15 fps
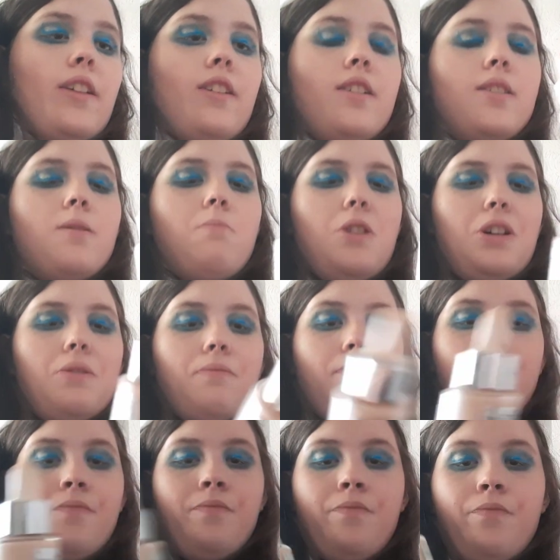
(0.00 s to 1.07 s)
this, but
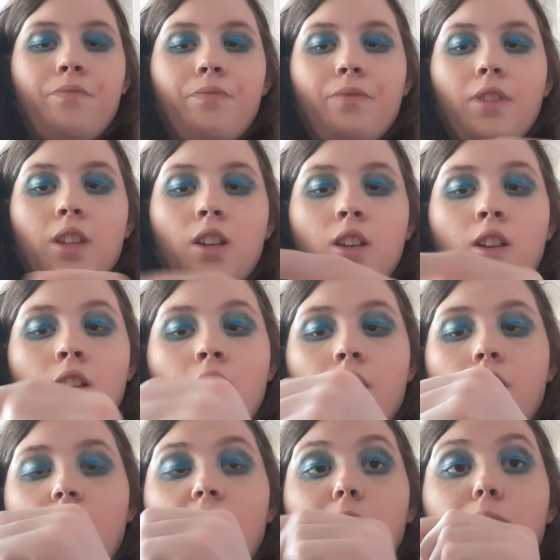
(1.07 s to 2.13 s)

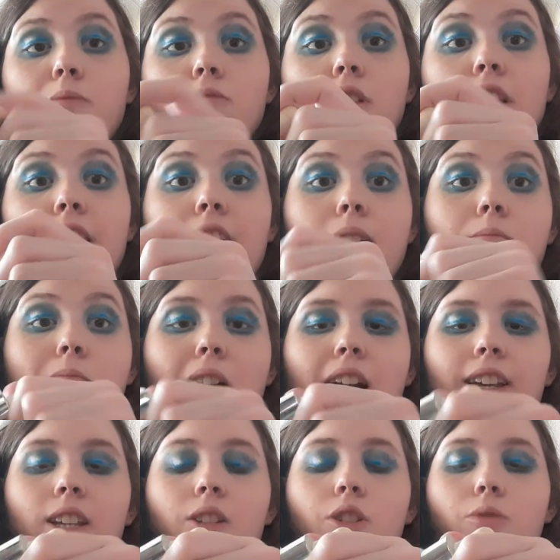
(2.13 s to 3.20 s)
I've been really getting
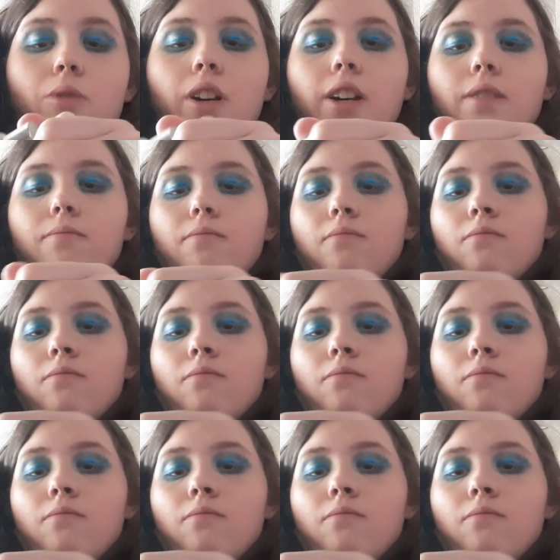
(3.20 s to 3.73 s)
back into it.